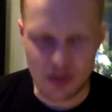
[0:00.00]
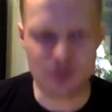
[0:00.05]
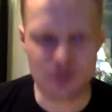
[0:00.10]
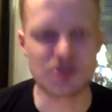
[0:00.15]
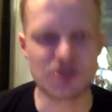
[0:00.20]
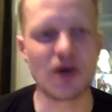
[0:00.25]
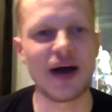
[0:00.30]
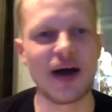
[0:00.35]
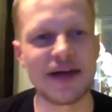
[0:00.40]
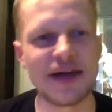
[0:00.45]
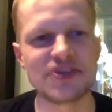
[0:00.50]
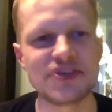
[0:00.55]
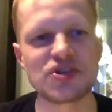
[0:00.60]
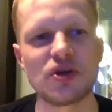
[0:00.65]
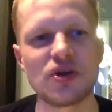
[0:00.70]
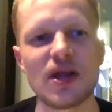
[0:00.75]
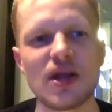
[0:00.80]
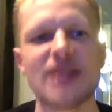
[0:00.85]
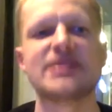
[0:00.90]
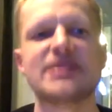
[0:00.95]
So I had this
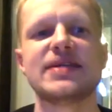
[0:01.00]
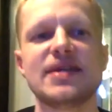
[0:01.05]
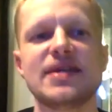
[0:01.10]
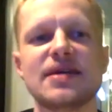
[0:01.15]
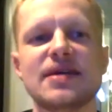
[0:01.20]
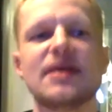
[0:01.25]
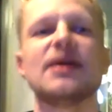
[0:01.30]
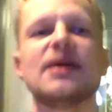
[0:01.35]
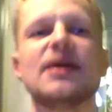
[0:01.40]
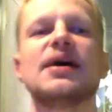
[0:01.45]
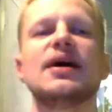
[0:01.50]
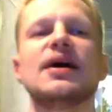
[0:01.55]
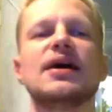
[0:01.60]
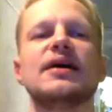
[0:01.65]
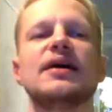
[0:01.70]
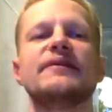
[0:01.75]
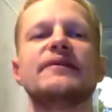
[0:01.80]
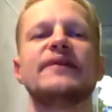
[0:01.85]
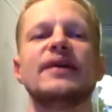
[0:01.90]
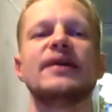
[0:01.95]
whole idea
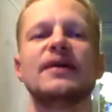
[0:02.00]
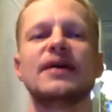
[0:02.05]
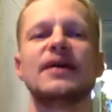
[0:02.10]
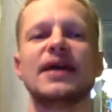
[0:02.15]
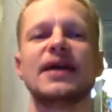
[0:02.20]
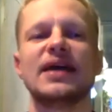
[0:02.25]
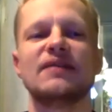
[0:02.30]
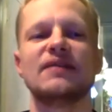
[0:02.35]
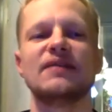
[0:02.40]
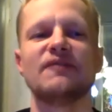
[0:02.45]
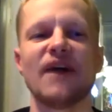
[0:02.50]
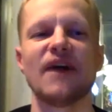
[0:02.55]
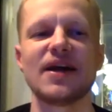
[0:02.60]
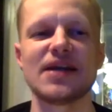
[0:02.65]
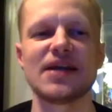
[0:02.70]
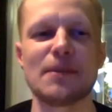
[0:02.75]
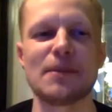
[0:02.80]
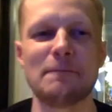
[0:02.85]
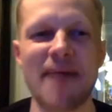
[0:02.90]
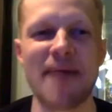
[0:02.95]
of
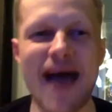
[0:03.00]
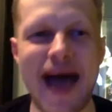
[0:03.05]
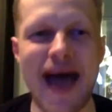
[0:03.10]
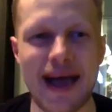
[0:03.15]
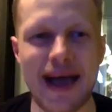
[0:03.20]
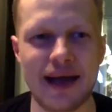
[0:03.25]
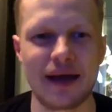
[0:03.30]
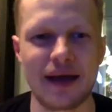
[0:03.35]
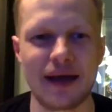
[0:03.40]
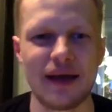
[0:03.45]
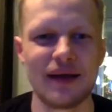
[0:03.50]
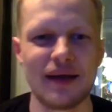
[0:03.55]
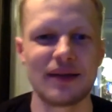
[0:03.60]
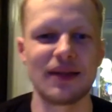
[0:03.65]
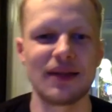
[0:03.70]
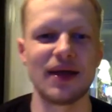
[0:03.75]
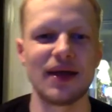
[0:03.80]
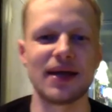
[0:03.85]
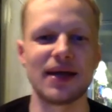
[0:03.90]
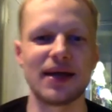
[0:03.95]
inviting back
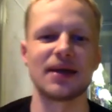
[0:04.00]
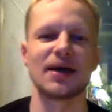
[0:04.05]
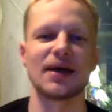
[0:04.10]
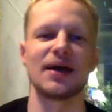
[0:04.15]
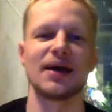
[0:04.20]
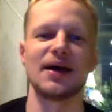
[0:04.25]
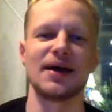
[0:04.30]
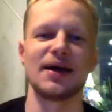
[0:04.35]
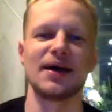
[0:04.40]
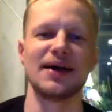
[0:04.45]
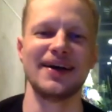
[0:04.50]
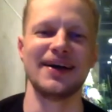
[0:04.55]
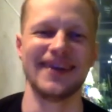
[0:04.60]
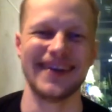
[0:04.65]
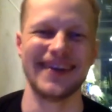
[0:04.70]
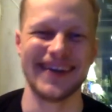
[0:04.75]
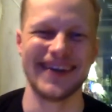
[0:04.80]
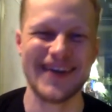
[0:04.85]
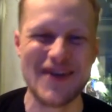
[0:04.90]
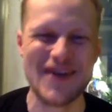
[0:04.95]
like uh,
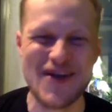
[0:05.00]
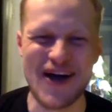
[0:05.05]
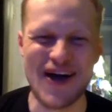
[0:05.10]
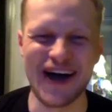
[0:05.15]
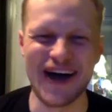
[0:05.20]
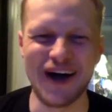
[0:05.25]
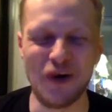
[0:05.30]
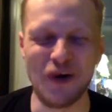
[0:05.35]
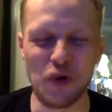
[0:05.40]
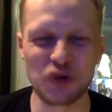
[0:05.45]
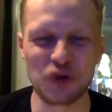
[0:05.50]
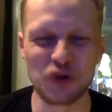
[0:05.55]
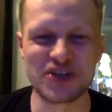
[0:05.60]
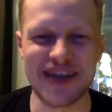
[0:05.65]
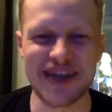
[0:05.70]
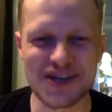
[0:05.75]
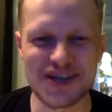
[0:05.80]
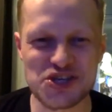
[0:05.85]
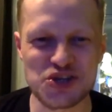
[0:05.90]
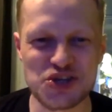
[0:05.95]
uh, old
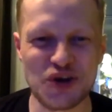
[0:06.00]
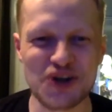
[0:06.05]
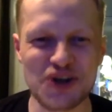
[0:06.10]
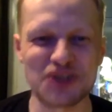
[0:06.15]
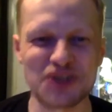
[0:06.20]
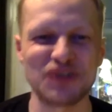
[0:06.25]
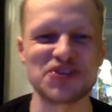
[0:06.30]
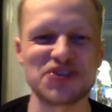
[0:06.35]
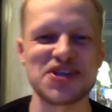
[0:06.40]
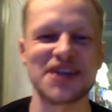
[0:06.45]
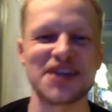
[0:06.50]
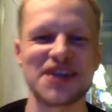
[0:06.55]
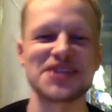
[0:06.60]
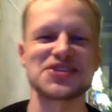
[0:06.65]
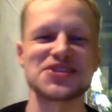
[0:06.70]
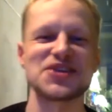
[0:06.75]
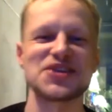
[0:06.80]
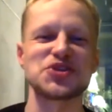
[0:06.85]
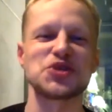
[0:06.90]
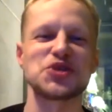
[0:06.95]
guest stars for the sake of
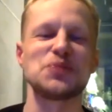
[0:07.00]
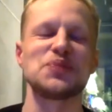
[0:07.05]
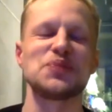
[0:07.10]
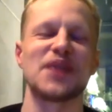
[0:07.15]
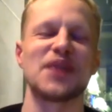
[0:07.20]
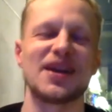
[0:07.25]
this lesson.